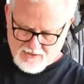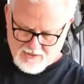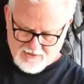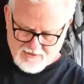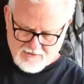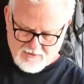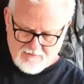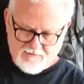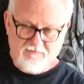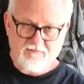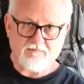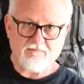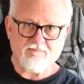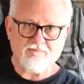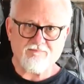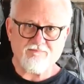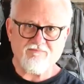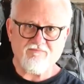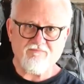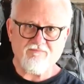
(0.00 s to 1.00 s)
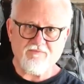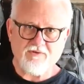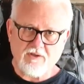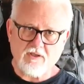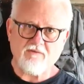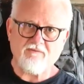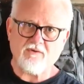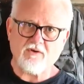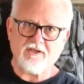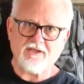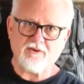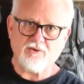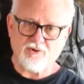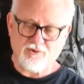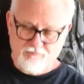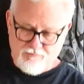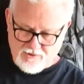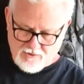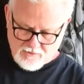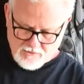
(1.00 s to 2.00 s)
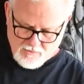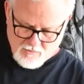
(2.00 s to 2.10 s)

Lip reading: it's very, very good build